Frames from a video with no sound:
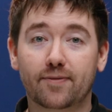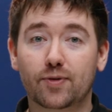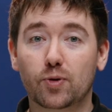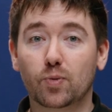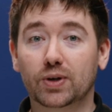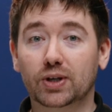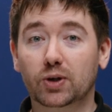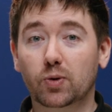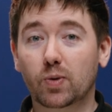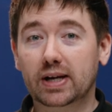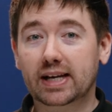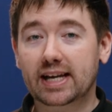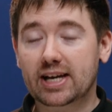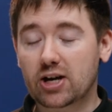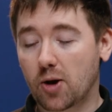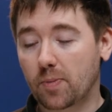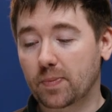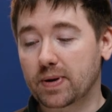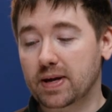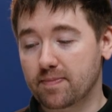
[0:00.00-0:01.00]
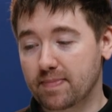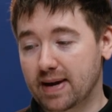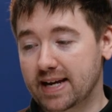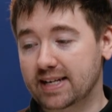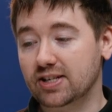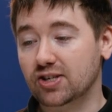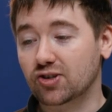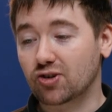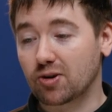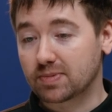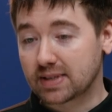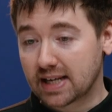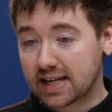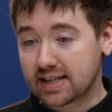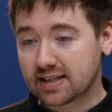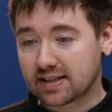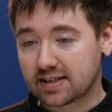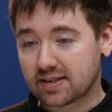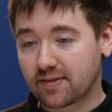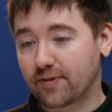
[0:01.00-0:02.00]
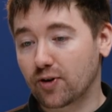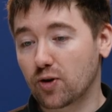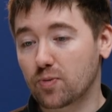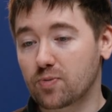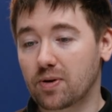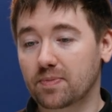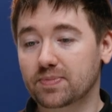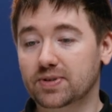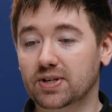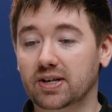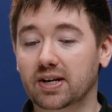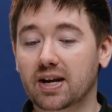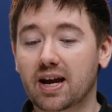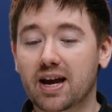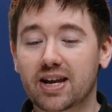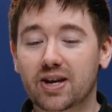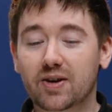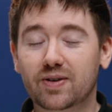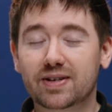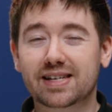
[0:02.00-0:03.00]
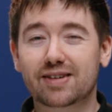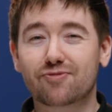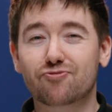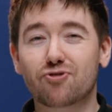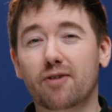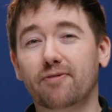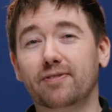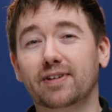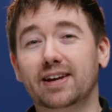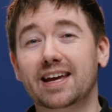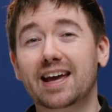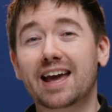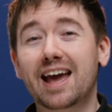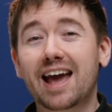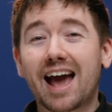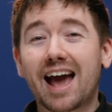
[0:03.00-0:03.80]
If you want to quickly copy and paste a script into Fluid Prompter, you can see roughly